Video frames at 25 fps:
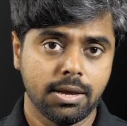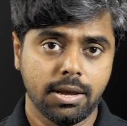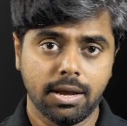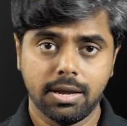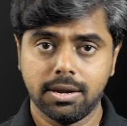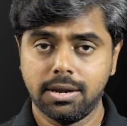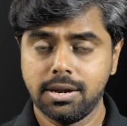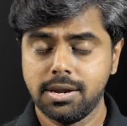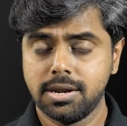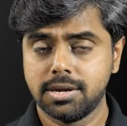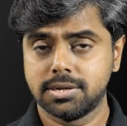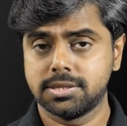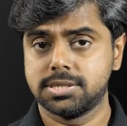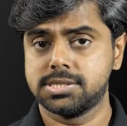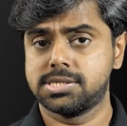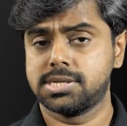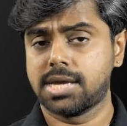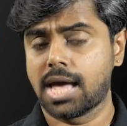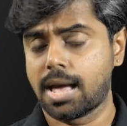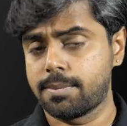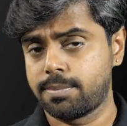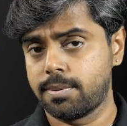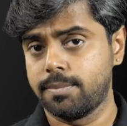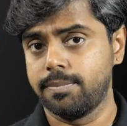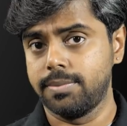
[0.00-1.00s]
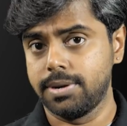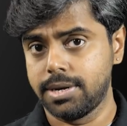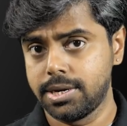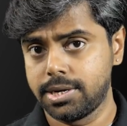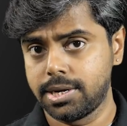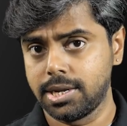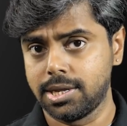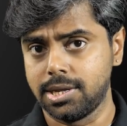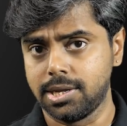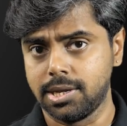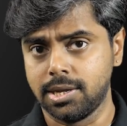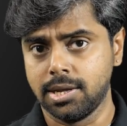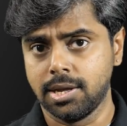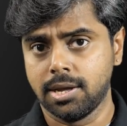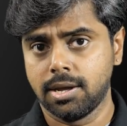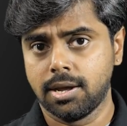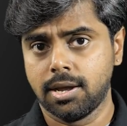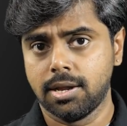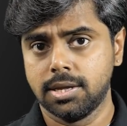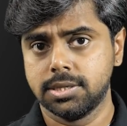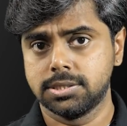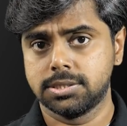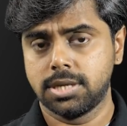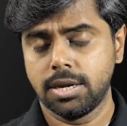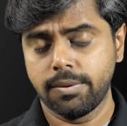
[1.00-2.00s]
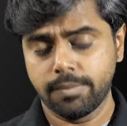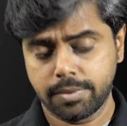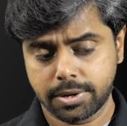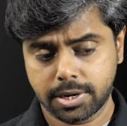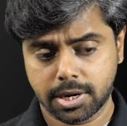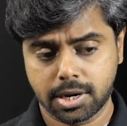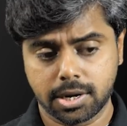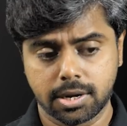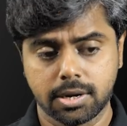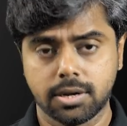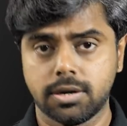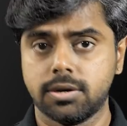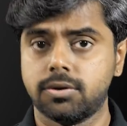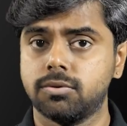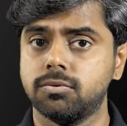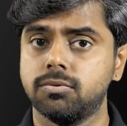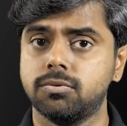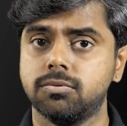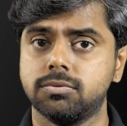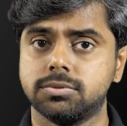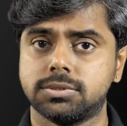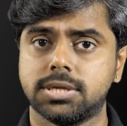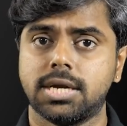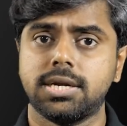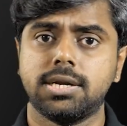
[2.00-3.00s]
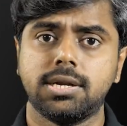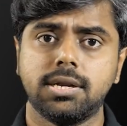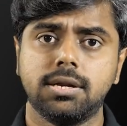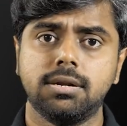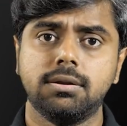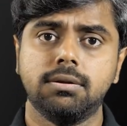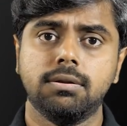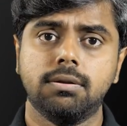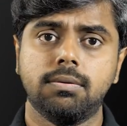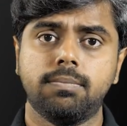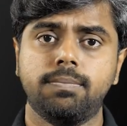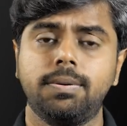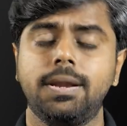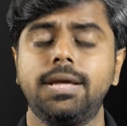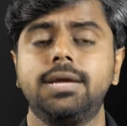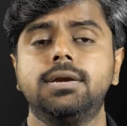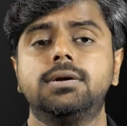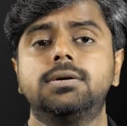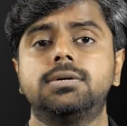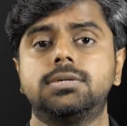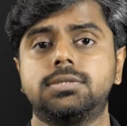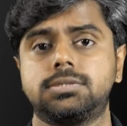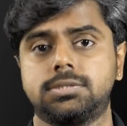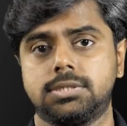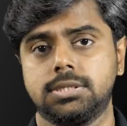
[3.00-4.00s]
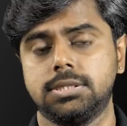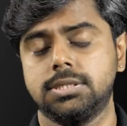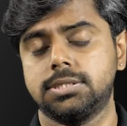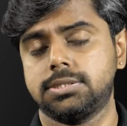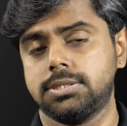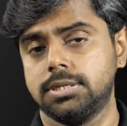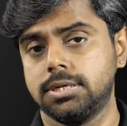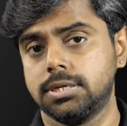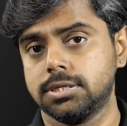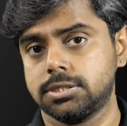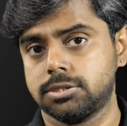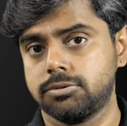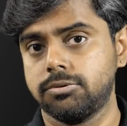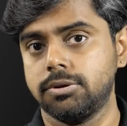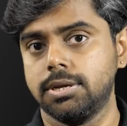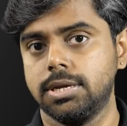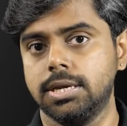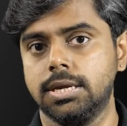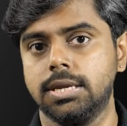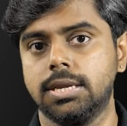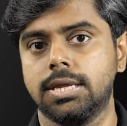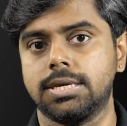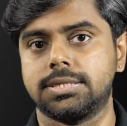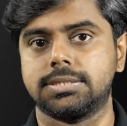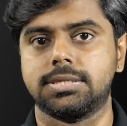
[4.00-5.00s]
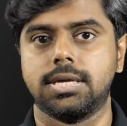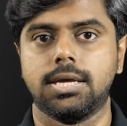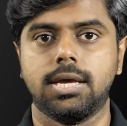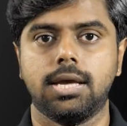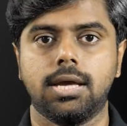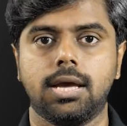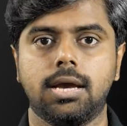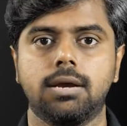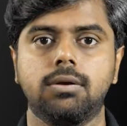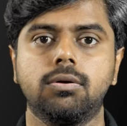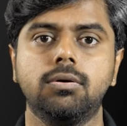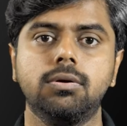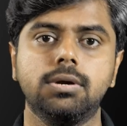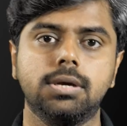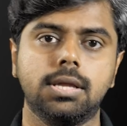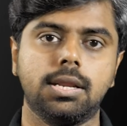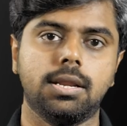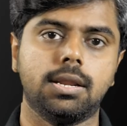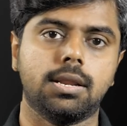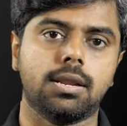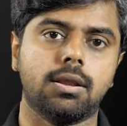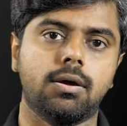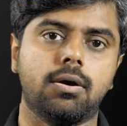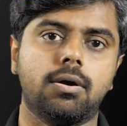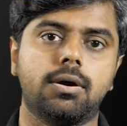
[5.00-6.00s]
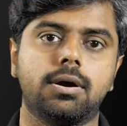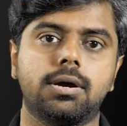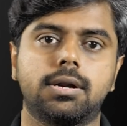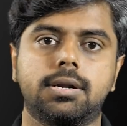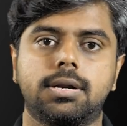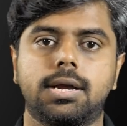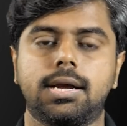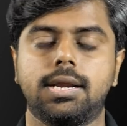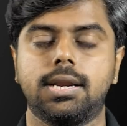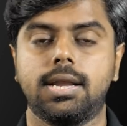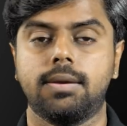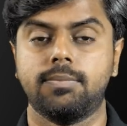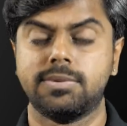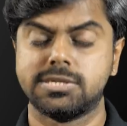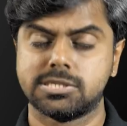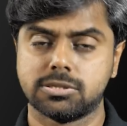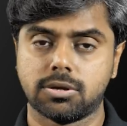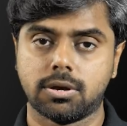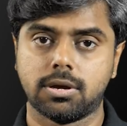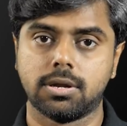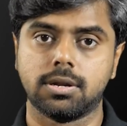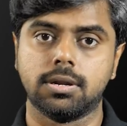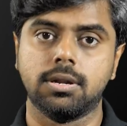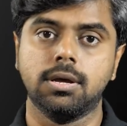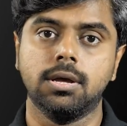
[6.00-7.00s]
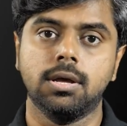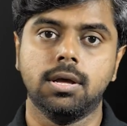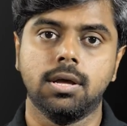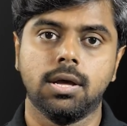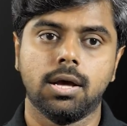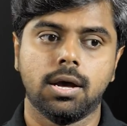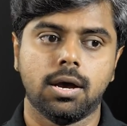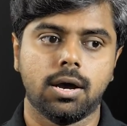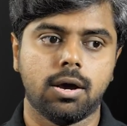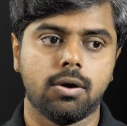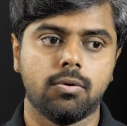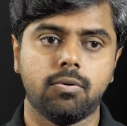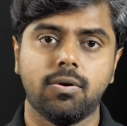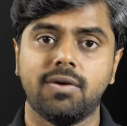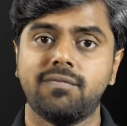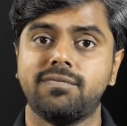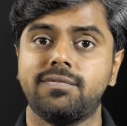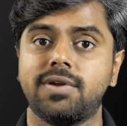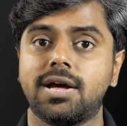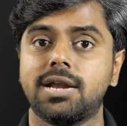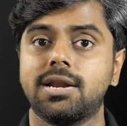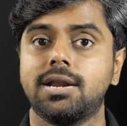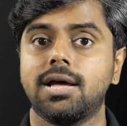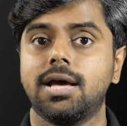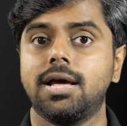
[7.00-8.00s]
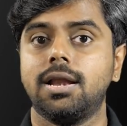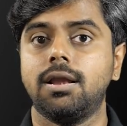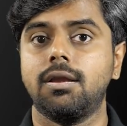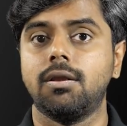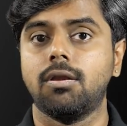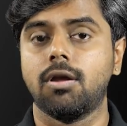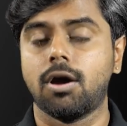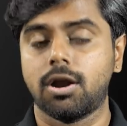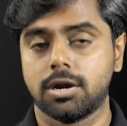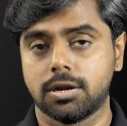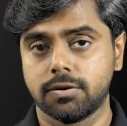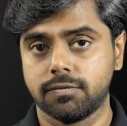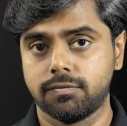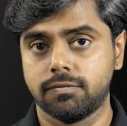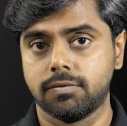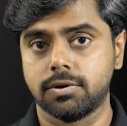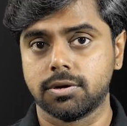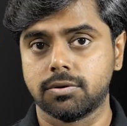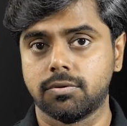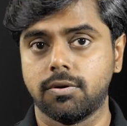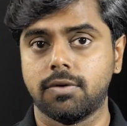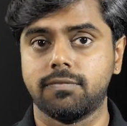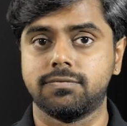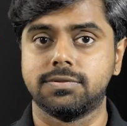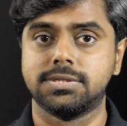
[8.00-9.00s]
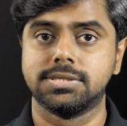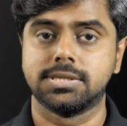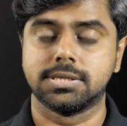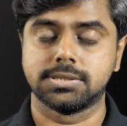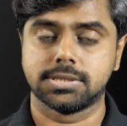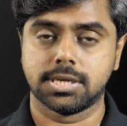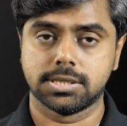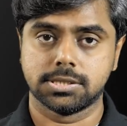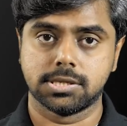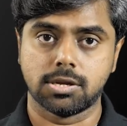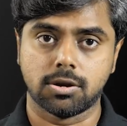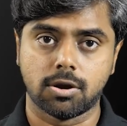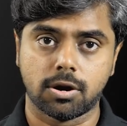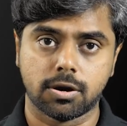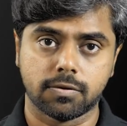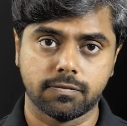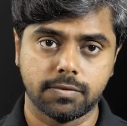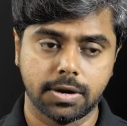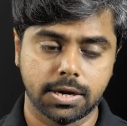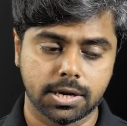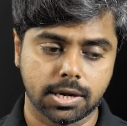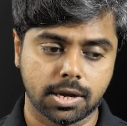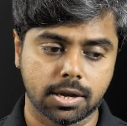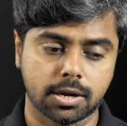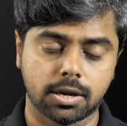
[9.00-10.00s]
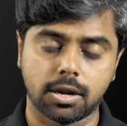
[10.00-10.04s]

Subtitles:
Earlier, this capability is limited to certain players in this industry, like say a Google or an Amazon, who have done a lot of work, who have synthesized a lot of data.